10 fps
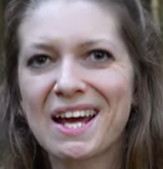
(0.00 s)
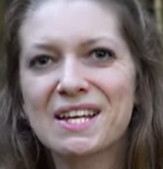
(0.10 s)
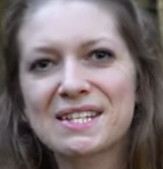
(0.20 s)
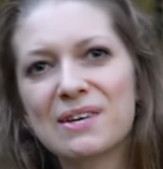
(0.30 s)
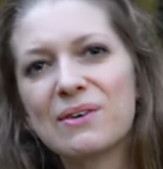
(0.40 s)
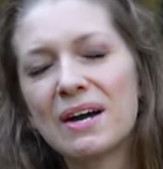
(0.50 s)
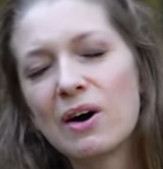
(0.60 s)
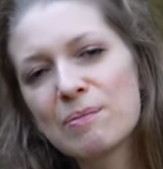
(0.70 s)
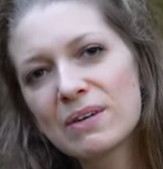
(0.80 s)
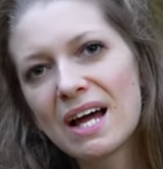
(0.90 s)
So I
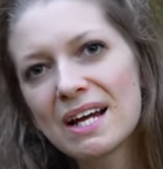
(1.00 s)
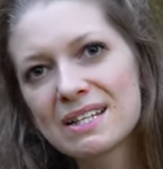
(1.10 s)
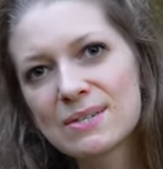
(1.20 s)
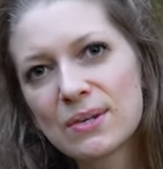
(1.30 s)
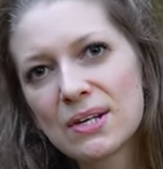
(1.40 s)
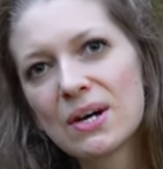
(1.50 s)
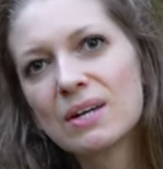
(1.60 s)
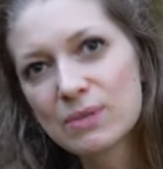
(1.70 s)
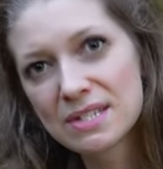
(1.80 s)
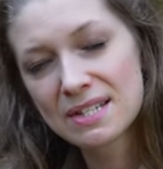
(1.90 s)
hope you like this video,
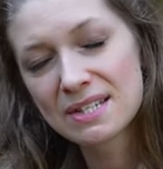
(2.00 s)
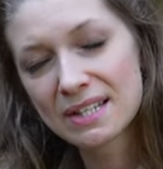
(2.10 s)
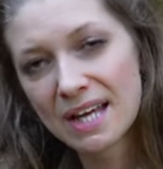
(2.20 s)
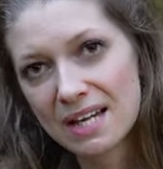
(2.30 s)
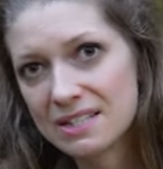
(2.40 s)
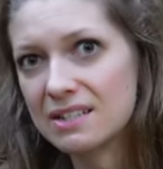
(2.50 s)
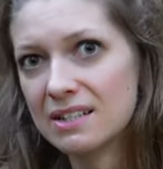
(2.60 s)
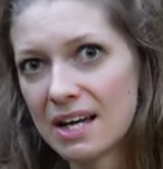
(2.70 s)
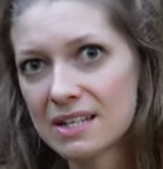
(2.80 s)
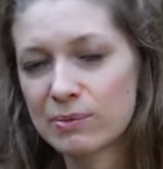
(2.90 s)
and we see us again in the
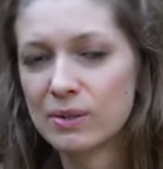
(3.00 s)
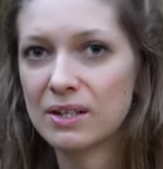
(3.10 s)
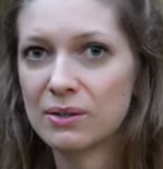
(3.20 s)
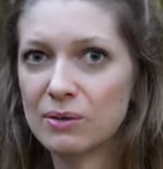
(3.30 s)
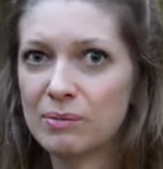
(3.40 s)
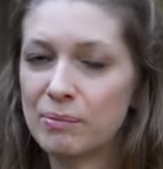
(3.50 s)
next video.